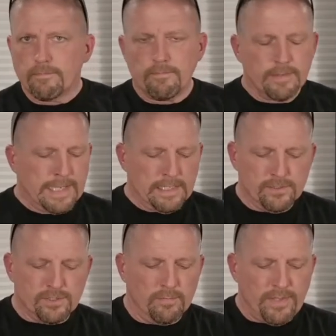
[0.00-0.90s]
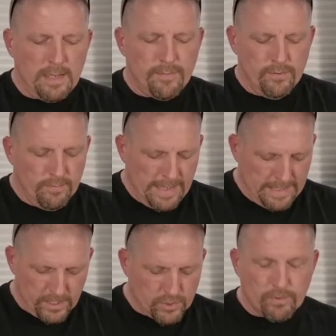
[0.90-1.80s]
getting some type of
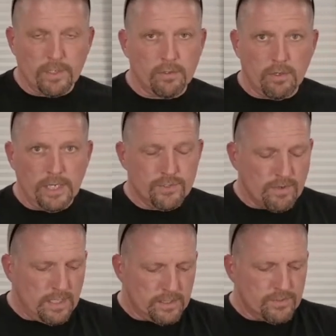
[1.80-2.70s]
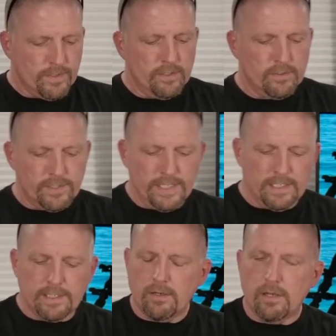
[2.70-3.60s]
pneumatic drill or hydraulic drill to get
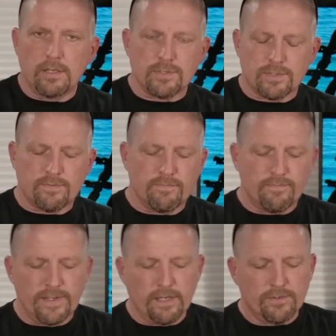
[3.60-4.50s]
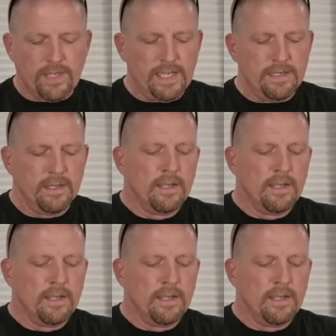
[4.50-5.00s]
that on, just finger tight.